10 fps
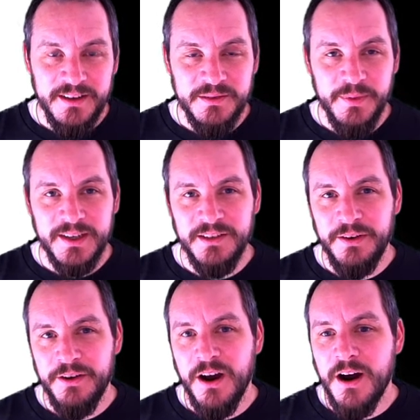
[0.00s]
makes it
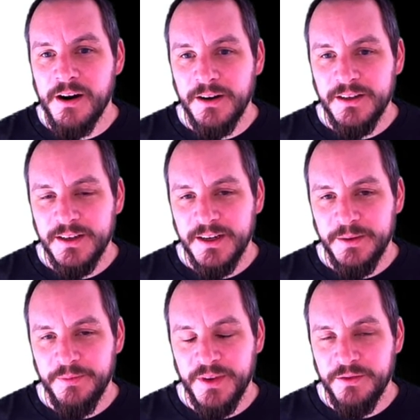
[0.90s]
very hard
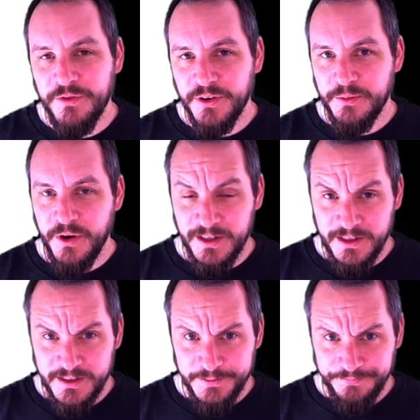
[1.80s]
for the
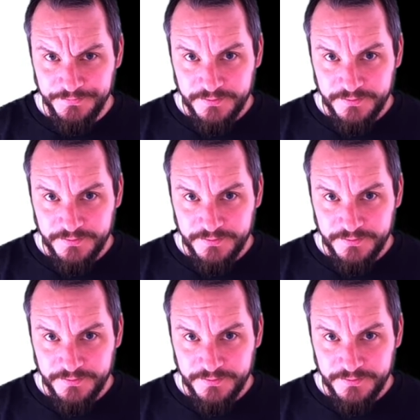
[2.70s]
models